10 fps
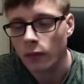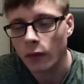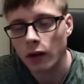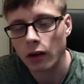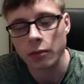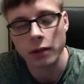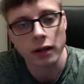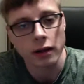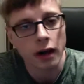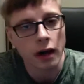oh my
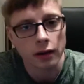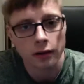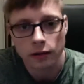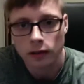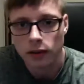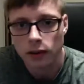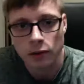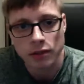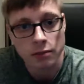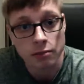God, that
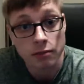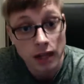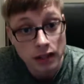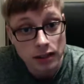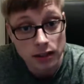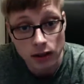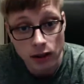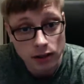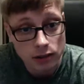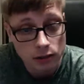was an amazing
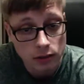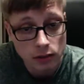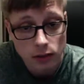console.